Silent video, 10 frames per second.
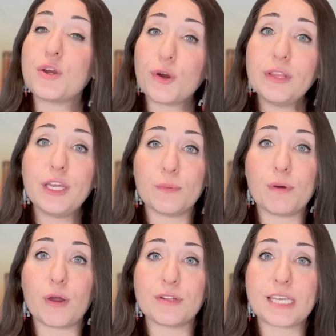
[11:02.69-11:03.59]
earlier
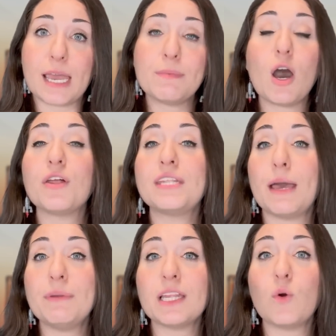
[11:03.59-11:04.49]
prototype called
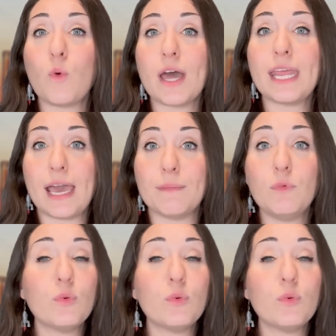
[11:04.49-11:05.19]
Nebula 1M,